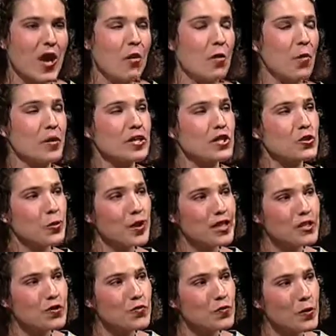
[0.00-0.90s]
when we
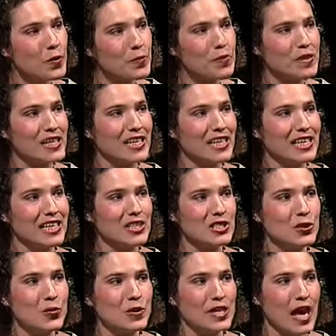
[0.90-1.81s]
transformed it
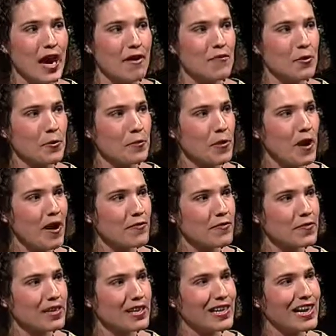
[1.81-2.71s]
into a not for
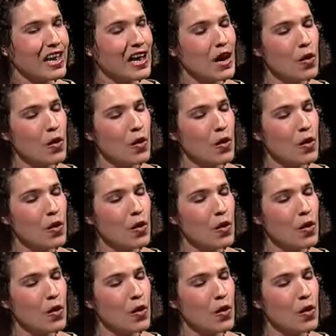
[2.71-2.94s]
profit,